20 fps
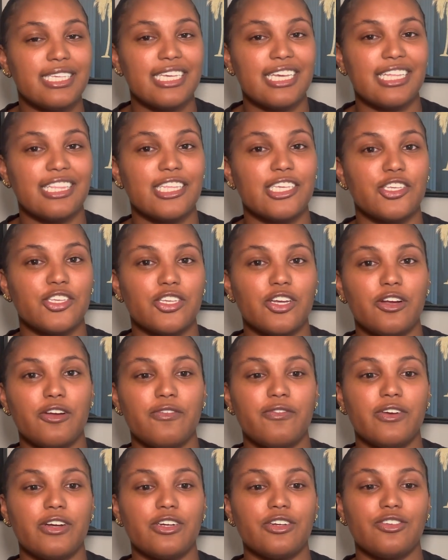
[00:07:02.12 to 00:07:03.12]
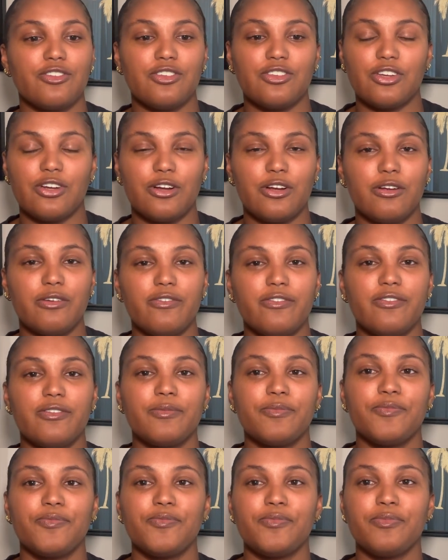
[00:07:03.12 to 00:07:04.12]
seeing the surfers surf,
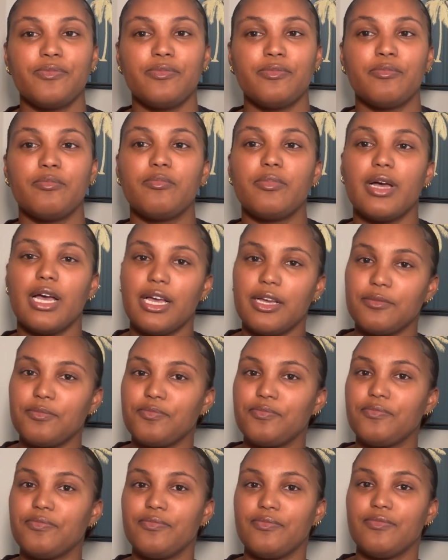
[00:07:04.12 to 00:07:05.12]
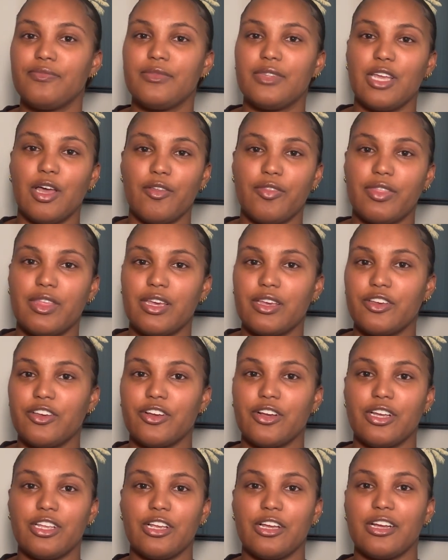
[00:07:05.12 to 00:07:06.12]
but don't think
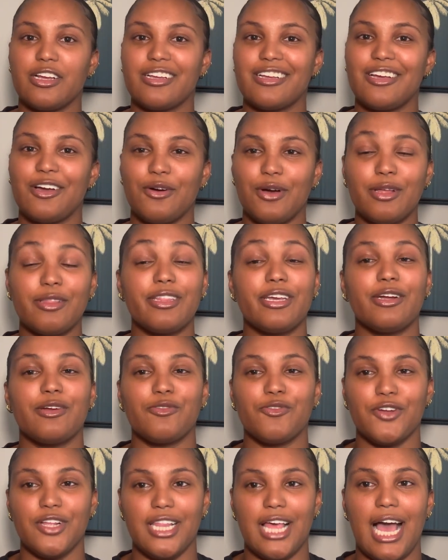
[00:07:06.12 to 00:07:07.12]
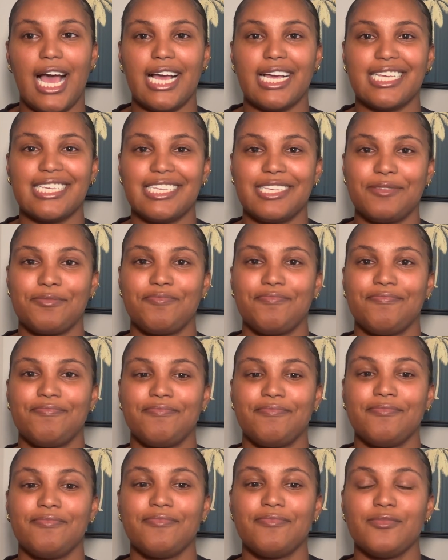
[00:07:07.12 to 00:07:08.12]
you're gonna go out there and relax.
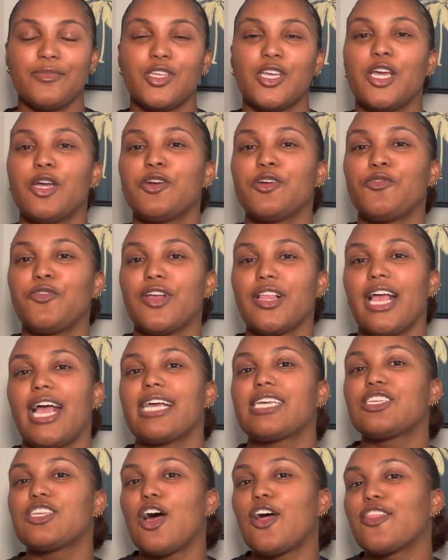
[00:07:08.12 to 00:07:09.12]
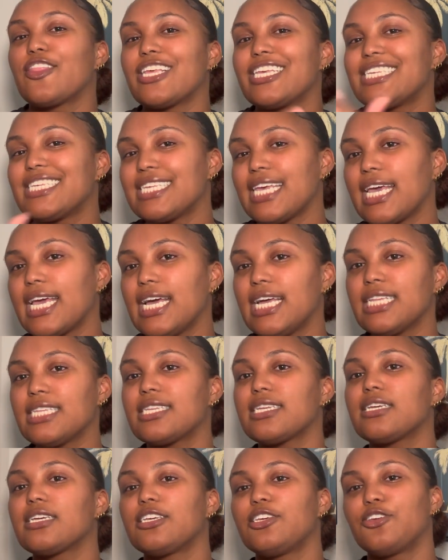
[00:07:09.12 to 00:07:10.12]
Relax on the sand.
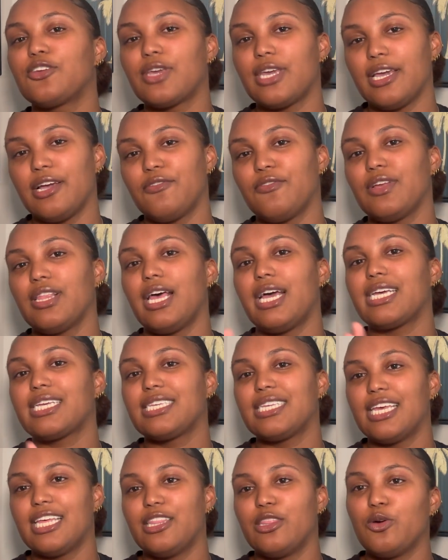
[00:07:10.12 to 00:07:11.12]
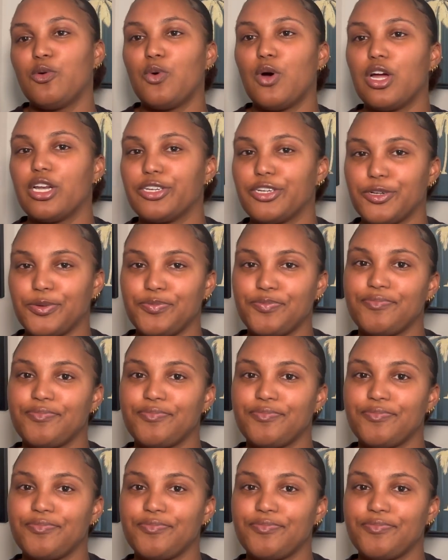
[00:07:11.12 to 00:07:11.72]
You can't relax in the water.